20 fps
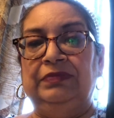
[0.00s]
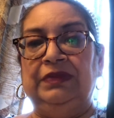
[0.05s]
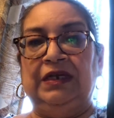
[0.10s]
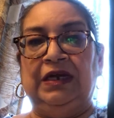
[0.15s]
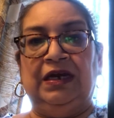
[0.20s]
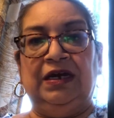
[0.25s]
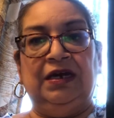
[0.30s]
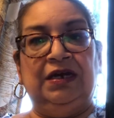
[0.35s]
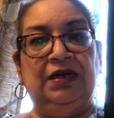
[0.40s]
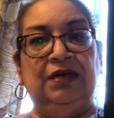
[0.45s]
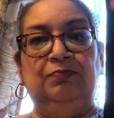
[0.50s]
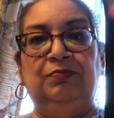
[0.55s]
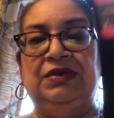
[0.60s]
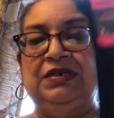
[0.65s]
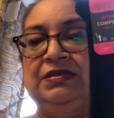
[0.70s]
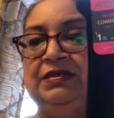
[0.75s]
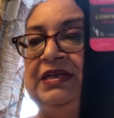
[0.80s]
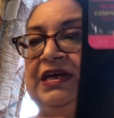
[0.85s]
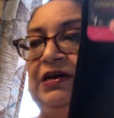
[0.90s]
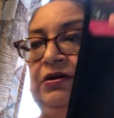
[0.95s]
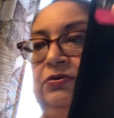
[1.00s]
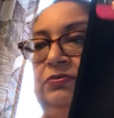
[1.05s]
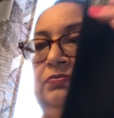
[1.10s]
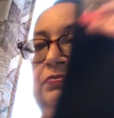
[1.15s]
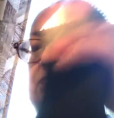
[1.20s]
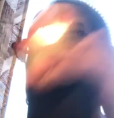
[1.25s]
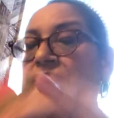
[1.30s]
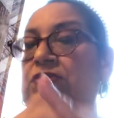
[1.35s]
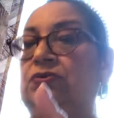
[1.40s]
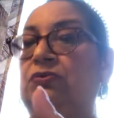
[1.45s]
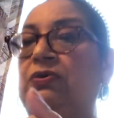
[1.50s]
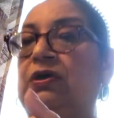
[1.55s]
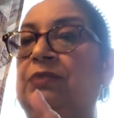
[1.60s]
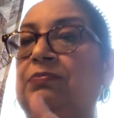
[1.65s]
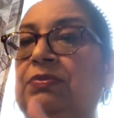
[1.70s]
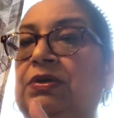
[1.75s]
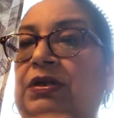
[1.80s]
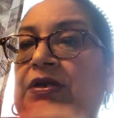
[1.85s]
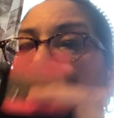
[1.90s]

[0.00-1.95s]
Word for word: I missed out. So I'm going